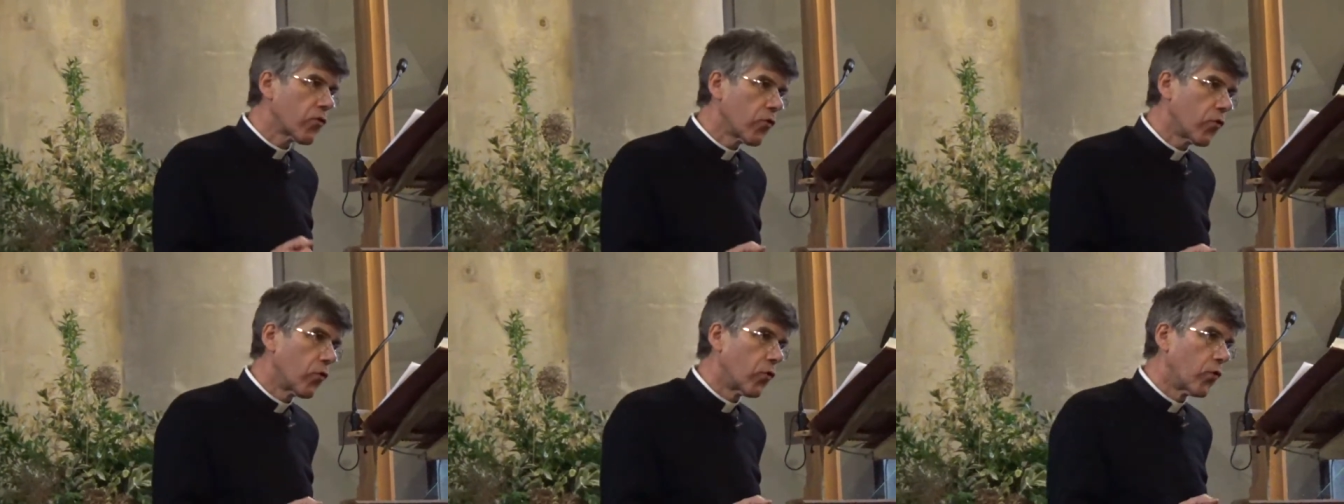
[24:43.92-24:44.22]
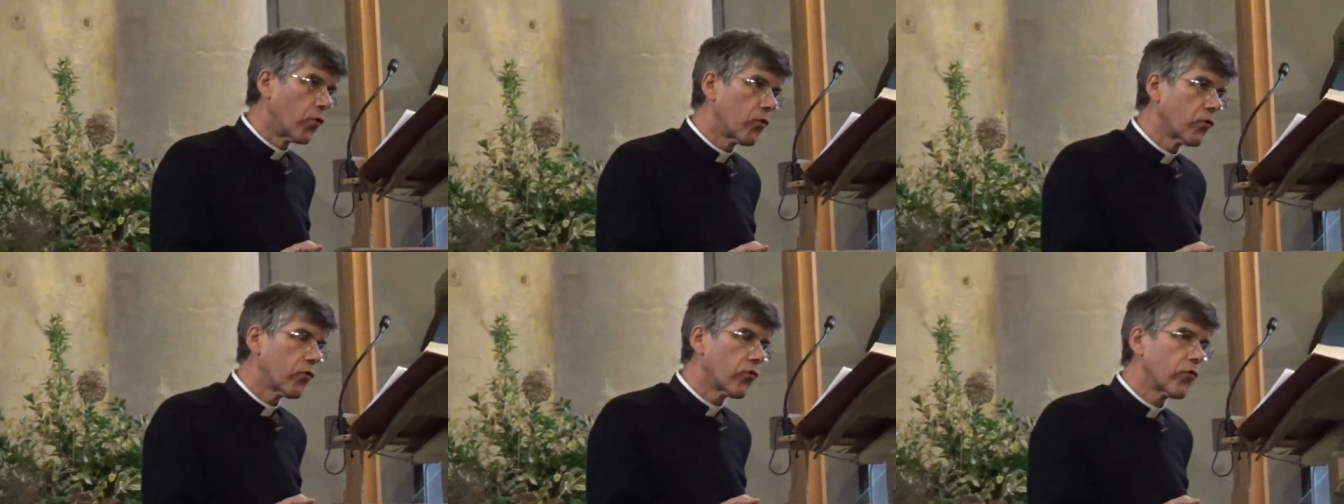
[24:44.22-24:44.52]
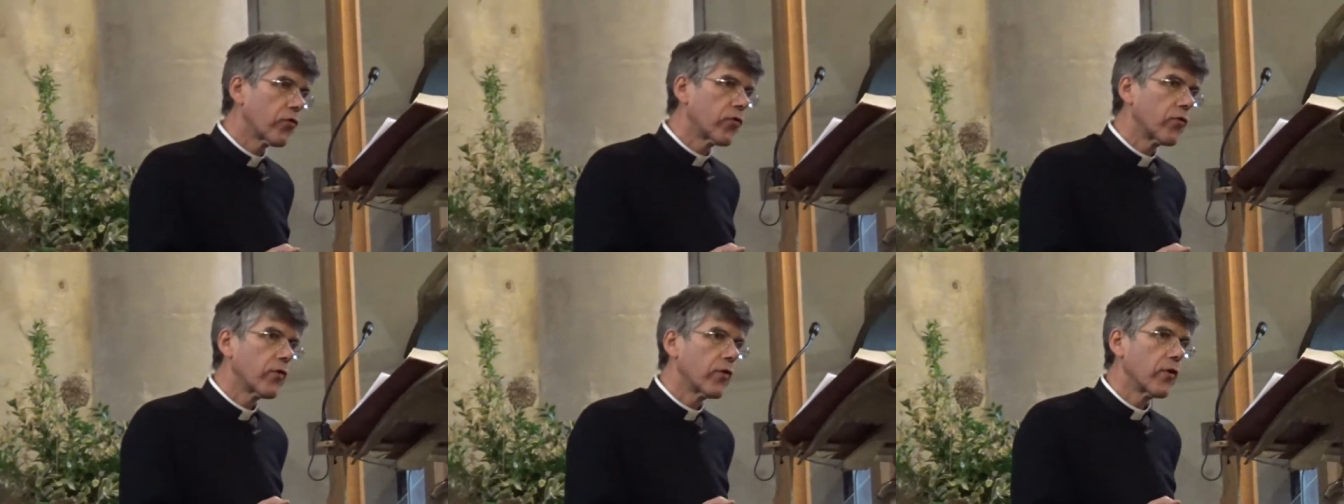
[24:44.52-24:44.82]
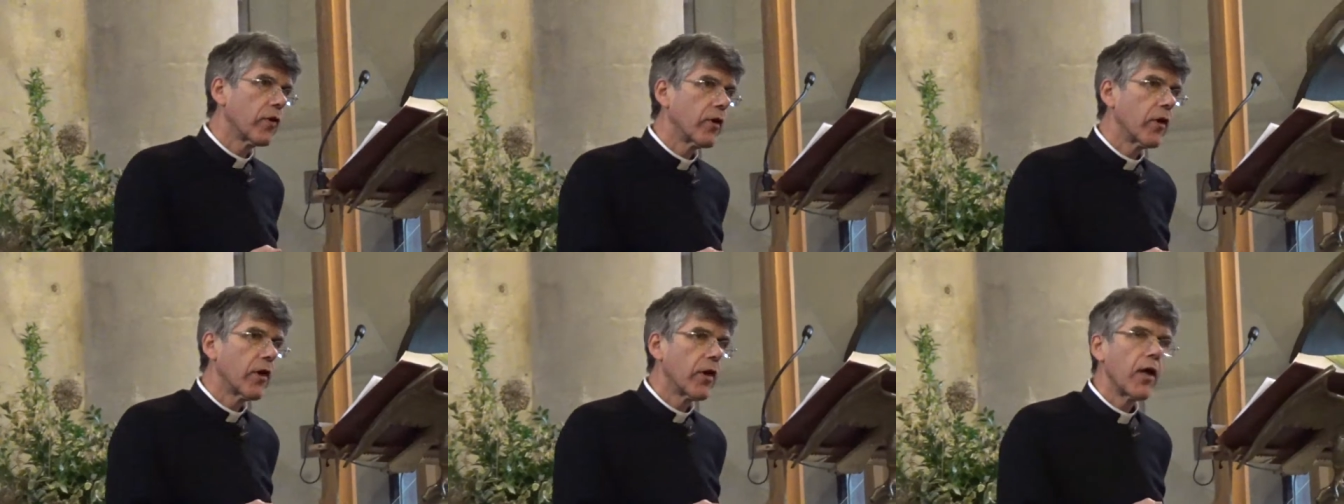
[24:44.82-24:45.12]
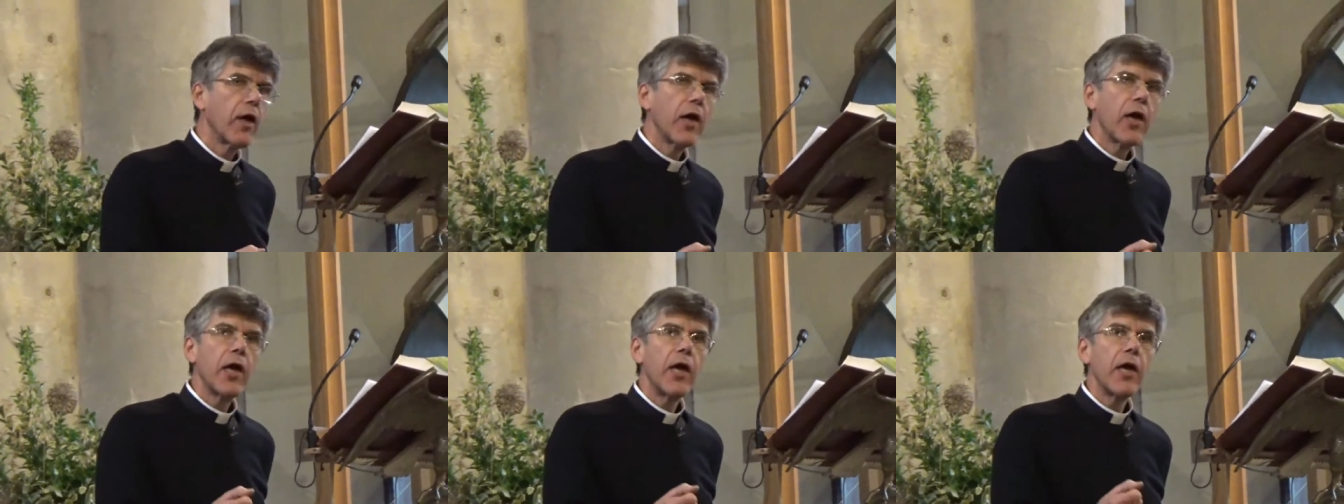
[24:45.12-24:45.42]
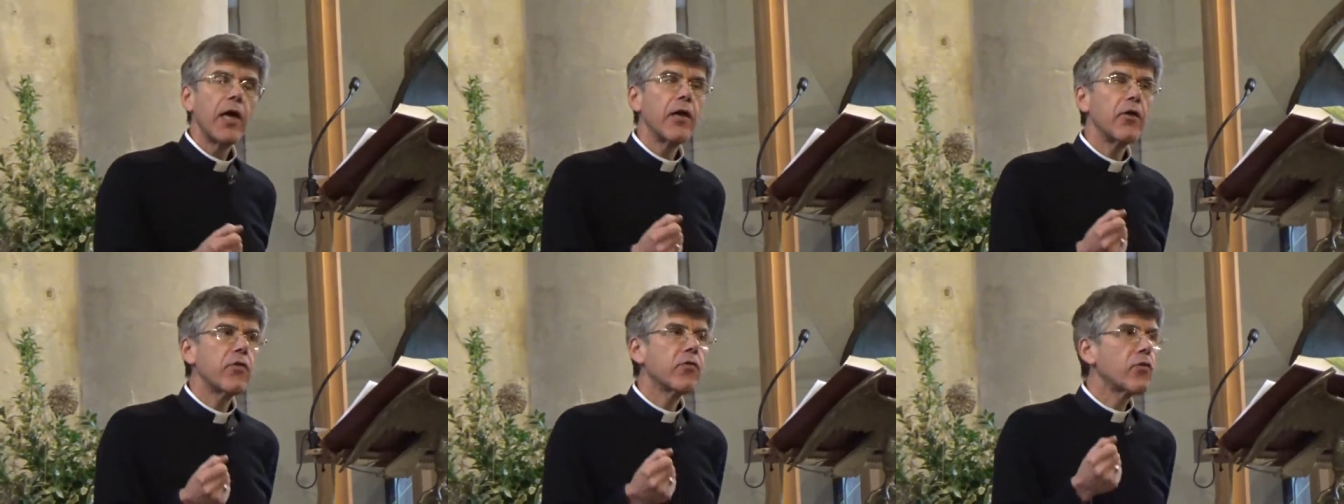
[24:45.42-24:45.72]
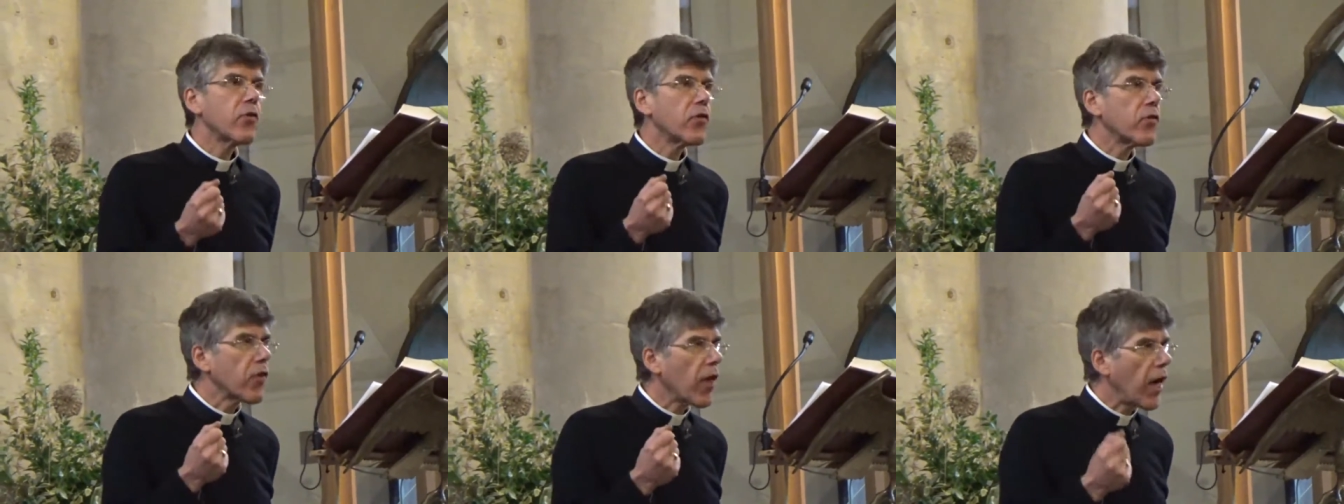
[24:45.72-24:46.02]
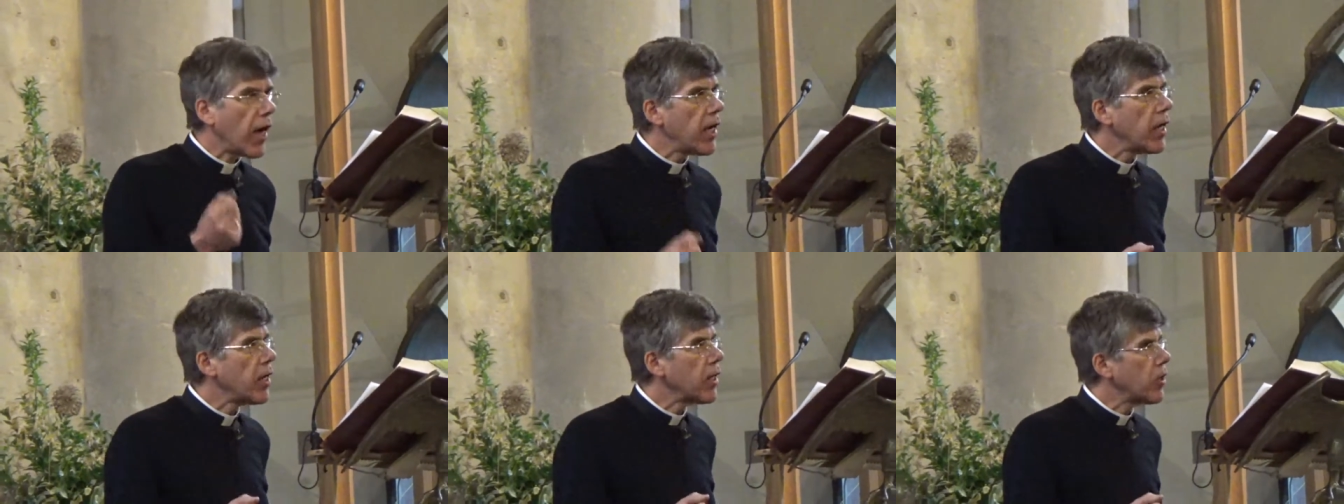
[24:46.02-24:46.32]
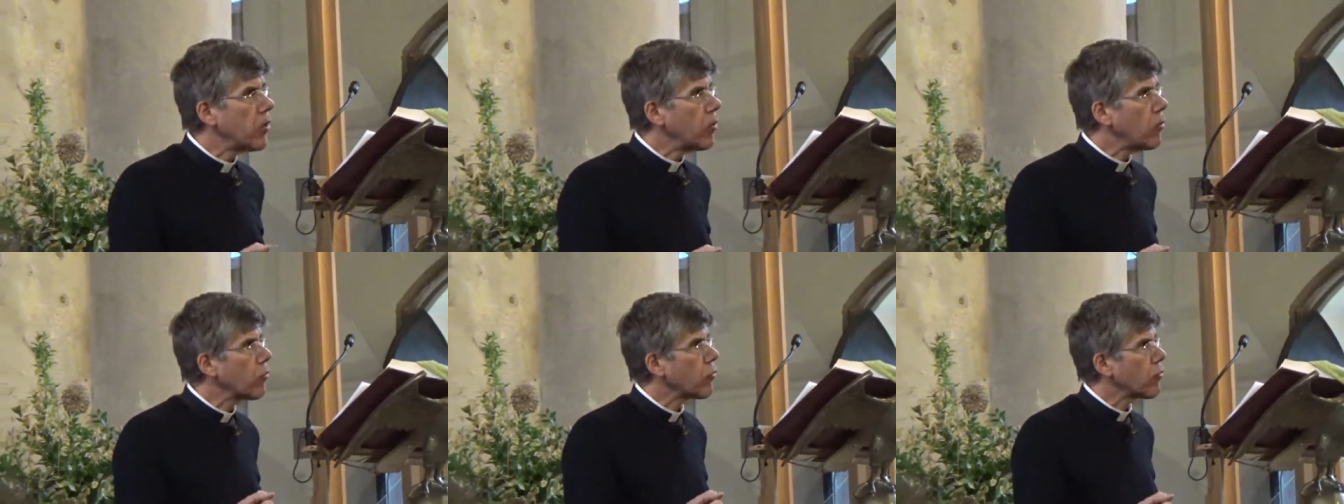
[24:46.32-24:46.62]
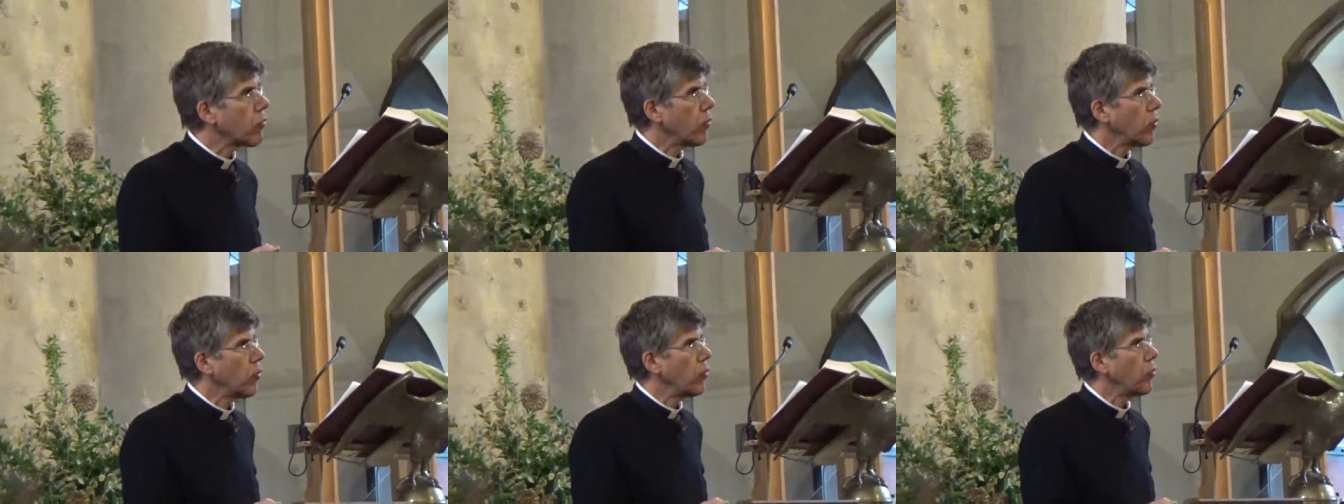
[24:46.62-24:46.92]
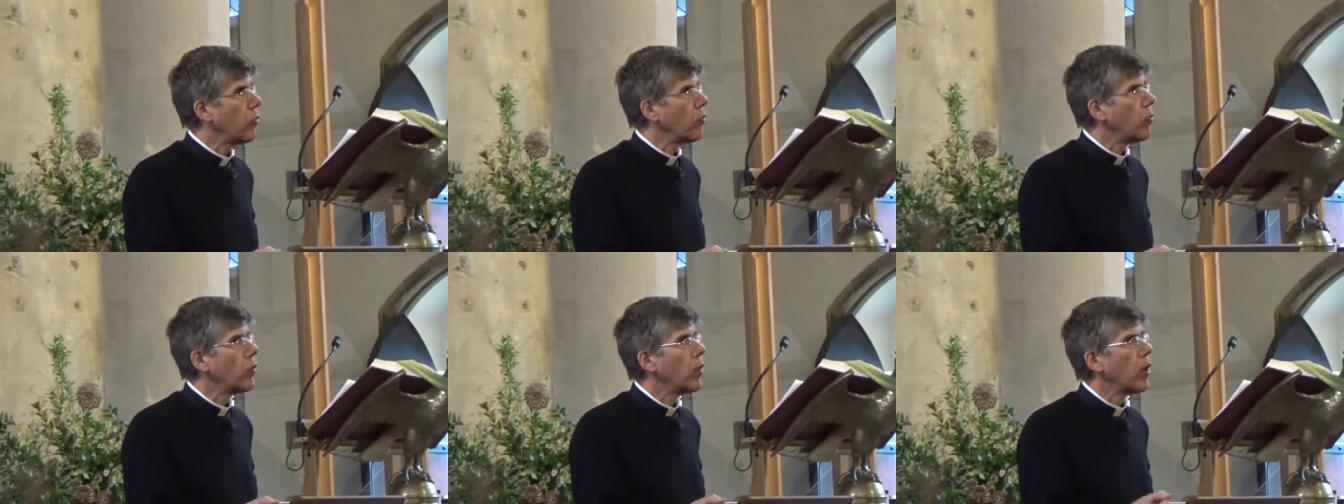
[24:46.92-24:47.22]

course is to take you through